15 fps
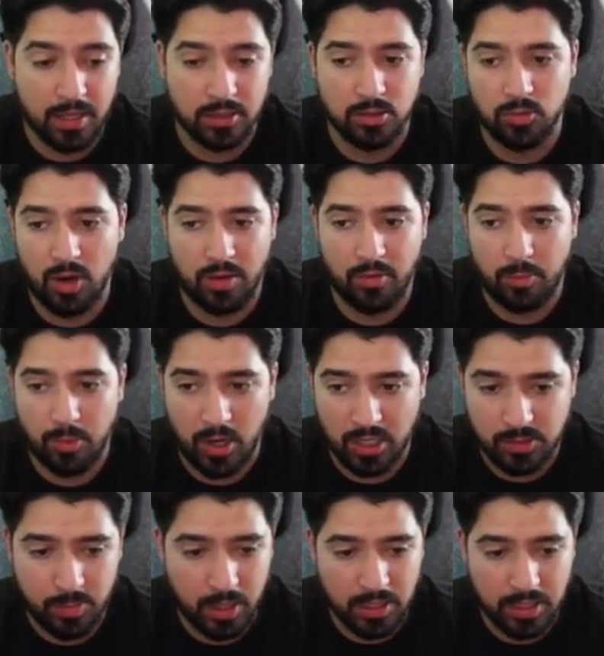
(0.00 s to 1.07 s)
We'll have a
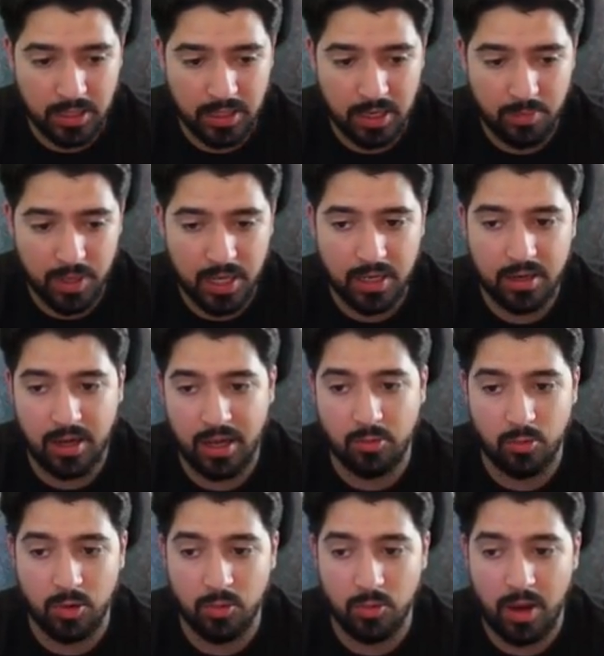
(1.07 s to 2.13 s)
prospecting campaign and we
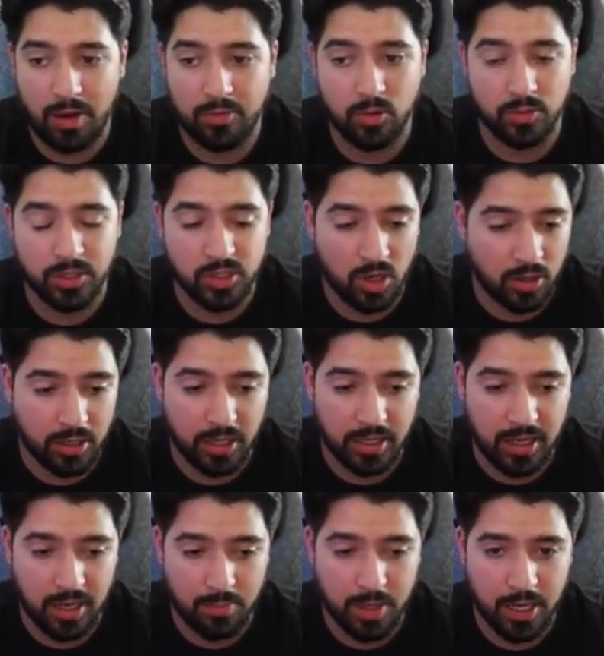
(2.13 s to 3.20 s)
will have a retargeting
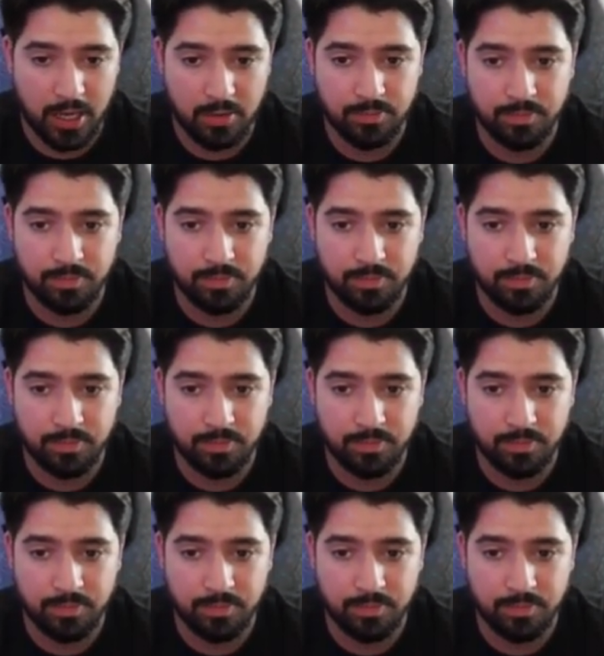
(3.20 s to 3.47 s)
campaign.